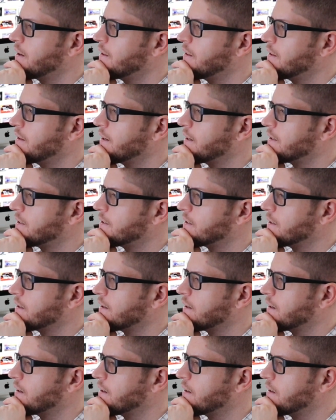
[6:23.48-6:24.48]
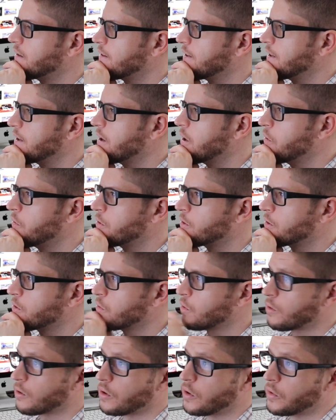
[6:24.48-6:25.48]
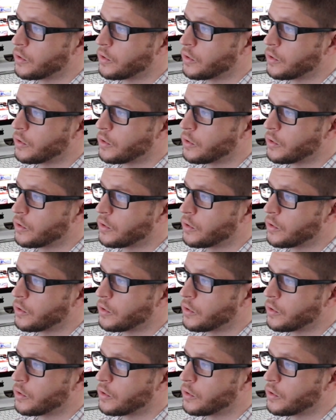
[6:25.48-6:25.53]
and that the owner or